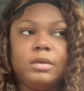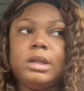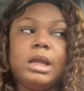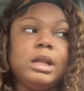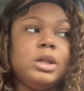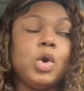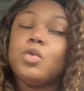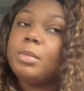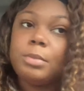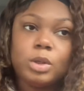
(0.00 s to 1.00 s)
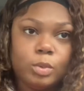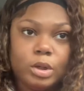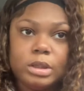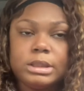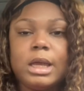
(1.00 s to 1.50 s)
If they don't remember the
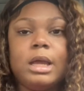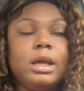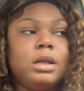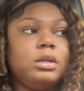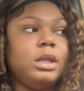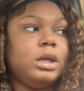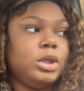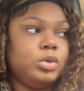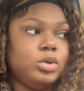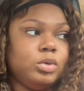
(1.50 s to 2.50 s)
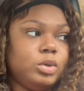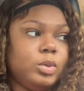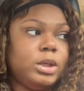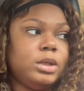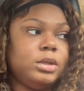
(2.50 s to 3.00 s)
words, then you don't
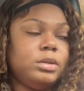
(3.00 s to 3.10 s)
note it.